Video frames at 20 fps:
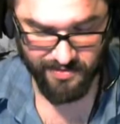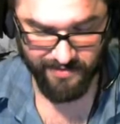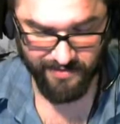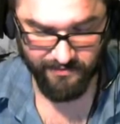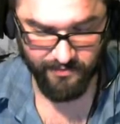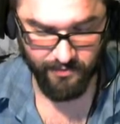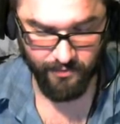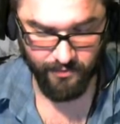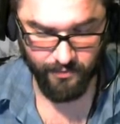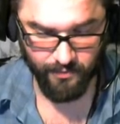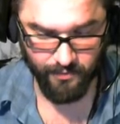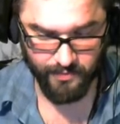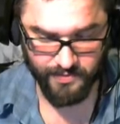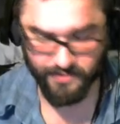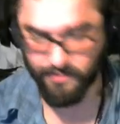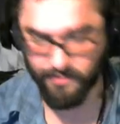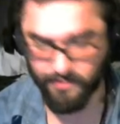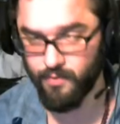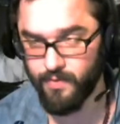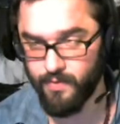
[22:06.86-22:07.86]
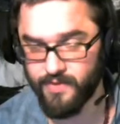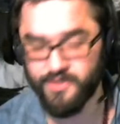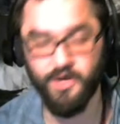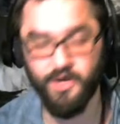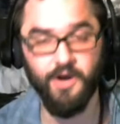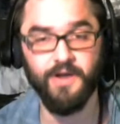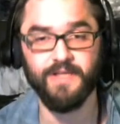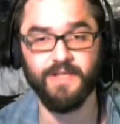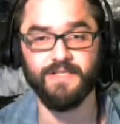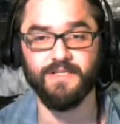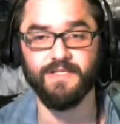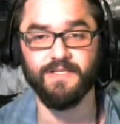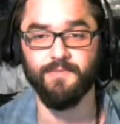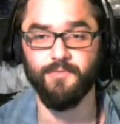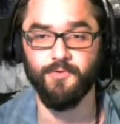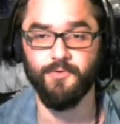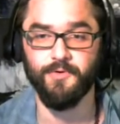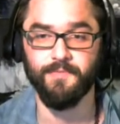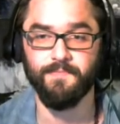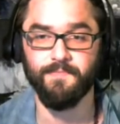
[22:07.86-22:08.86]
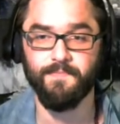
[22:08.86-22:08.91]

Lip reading: have two 0/1 targets on the board.